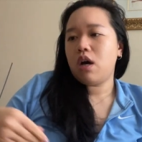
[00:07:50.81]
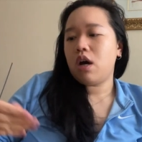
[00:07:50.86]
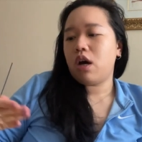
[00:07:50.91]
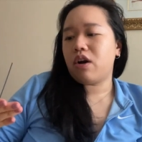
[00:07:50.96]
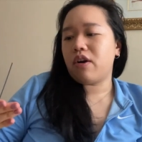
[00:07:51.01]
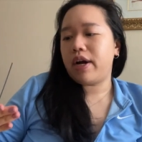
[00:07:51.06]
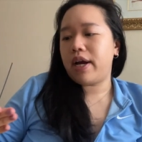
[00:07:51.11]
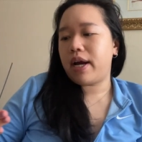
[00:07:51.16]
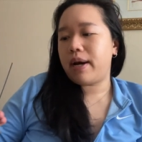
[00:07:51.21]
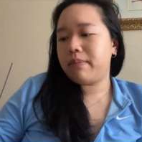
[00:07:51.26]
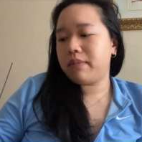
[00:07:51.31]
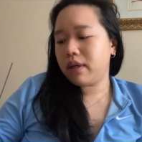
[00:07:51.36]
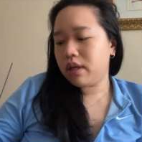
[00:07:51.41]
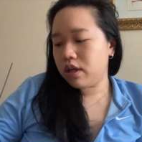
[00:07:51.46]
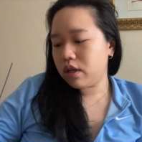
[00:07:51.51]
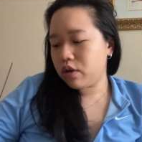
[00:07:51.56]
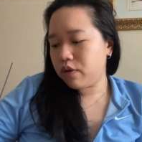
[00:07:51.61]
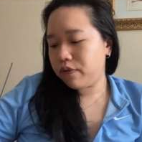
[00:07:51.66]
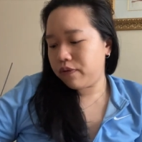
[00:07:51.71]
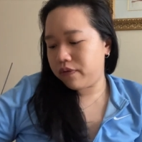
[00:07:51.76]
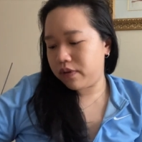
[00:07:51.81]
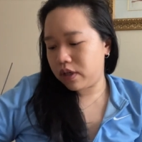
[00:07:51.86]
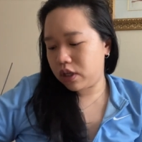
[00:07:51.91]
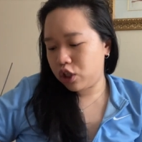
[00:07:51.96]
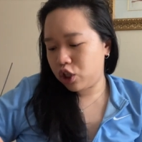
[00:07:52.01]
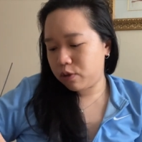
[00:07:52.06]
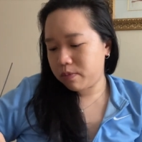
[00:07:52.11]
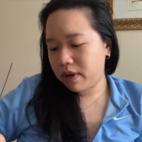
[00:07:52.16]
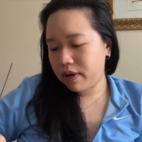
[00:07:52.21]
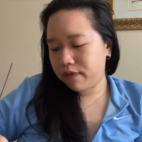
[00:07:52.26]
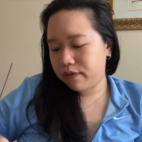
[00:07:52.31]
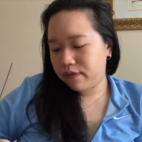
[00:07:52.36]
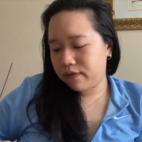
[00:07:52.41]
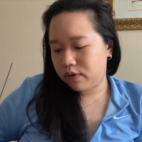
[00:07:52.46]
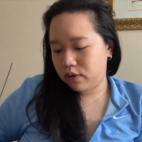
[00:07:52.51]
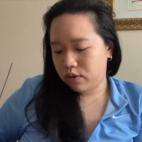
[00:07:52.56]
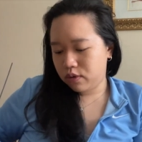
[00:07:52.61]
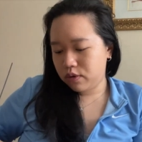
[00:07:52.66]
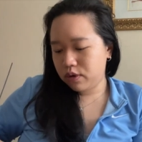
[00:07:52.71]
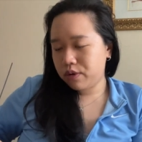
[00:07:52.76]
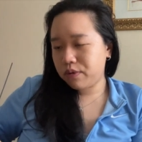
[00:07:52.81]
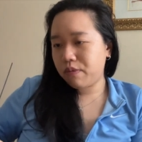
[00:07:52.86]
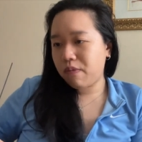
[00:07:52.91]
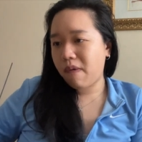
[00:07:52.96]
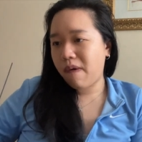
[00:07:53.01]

All right, I'm gonna go finish my food.